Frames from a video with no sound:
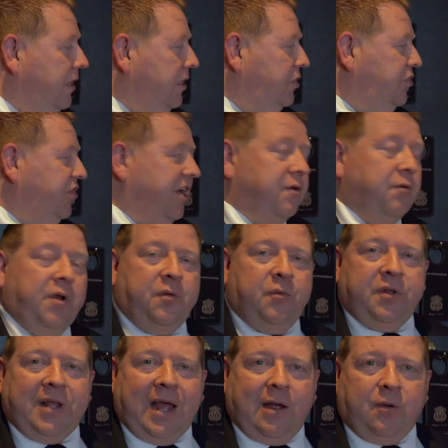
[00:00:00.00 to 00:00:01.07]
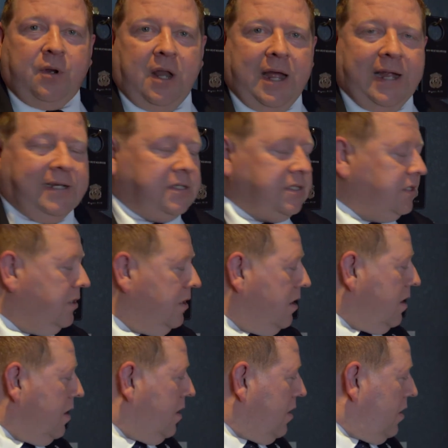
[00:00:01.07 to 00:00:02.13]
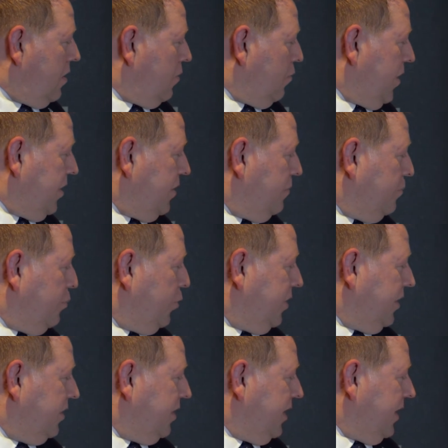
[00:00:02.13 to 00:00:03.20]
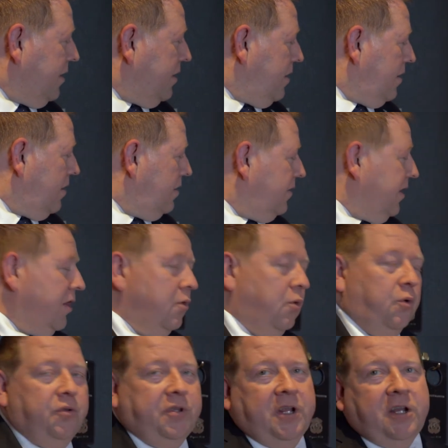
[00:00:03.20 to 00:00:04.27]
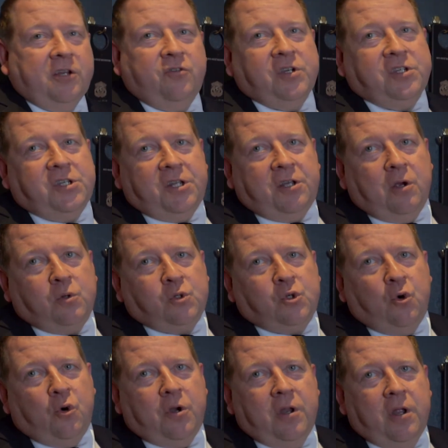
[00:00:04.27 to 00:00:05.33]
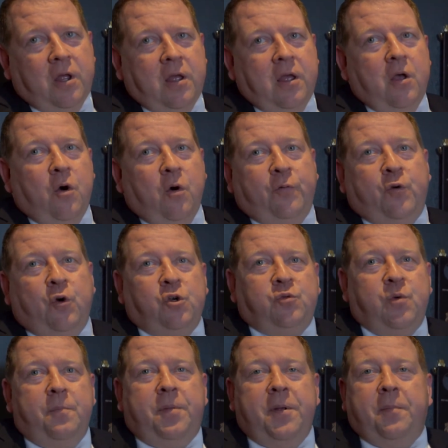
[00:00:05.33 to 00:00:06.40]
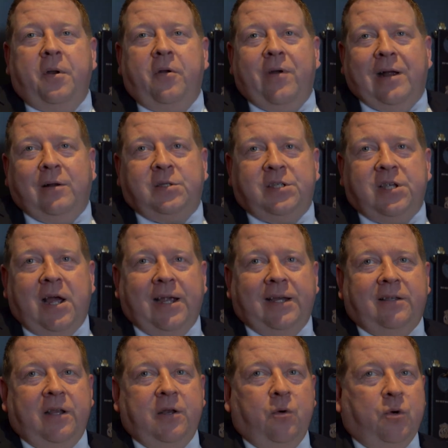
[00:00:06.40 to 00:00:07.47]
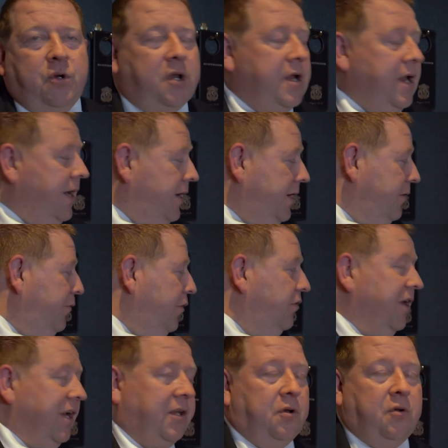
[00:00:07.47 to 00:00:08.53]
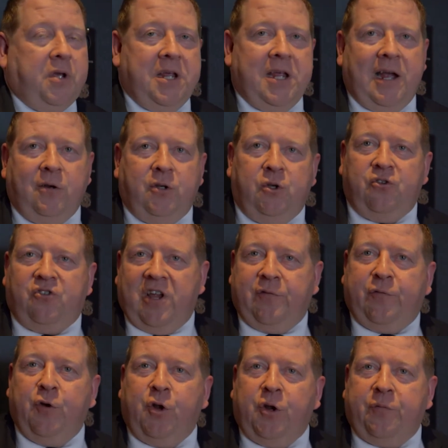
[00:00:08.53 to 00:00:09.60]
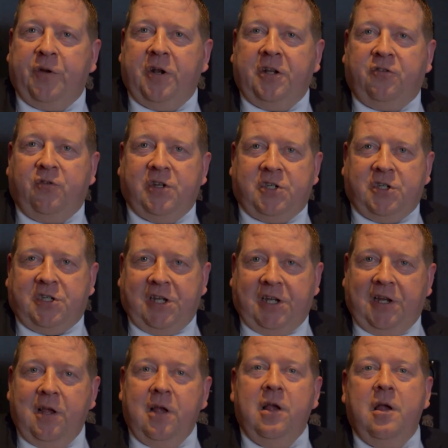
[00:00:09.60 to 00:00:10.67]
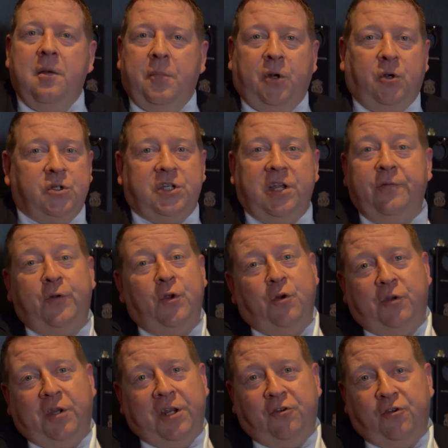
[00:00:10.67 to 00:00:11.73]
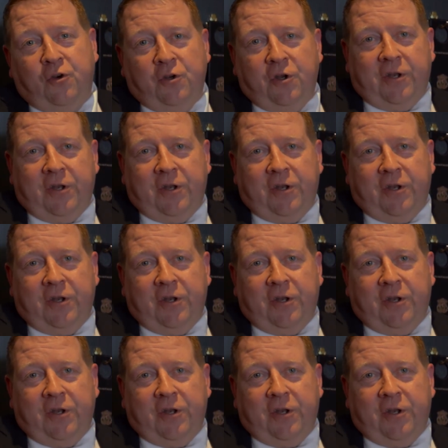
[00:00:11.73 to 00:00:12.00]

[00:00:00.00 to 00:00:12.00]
is generally without lights. When you put this in, then all the electricity goes on. Of course, when people are outside, then ordinarily if you take your key out, you save a lot of electricity, because if you're not here during the